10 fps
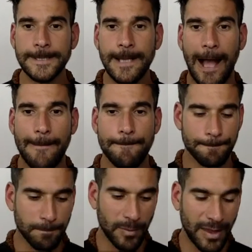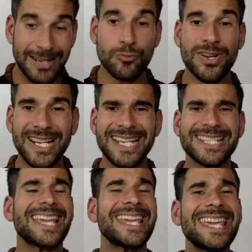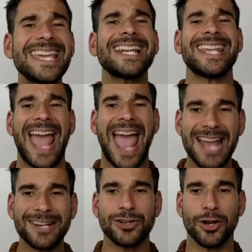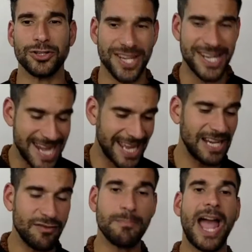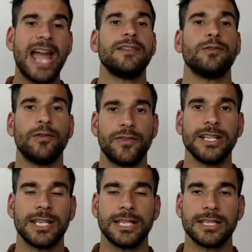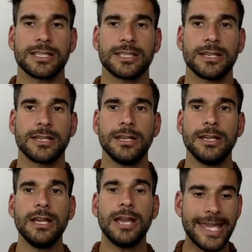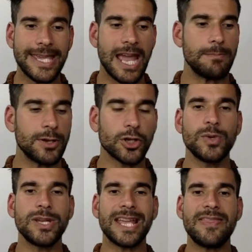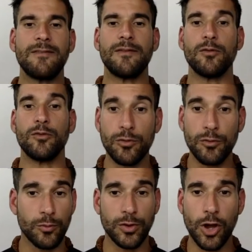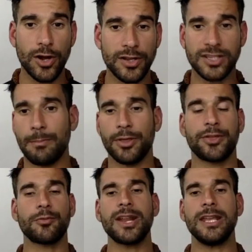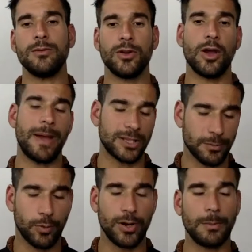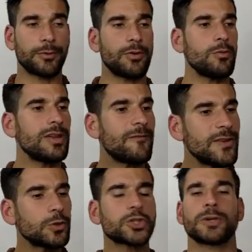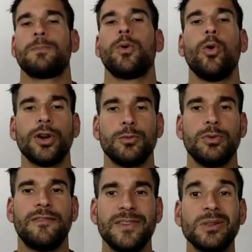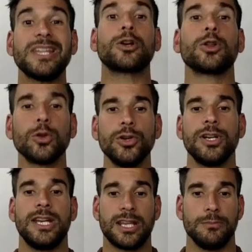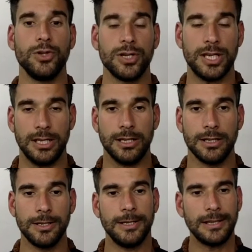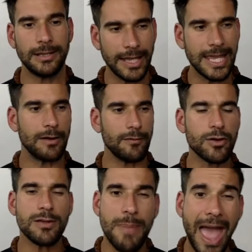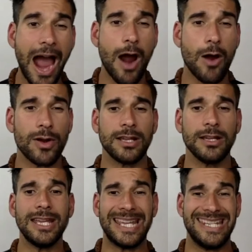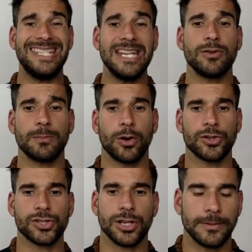It really is a healing antidote to negative and painful feelings. Again, because we can then, we go to number 3, we go back to point number 3, we feel supported, we feel included in community. Again, a very empowering, endearing posture.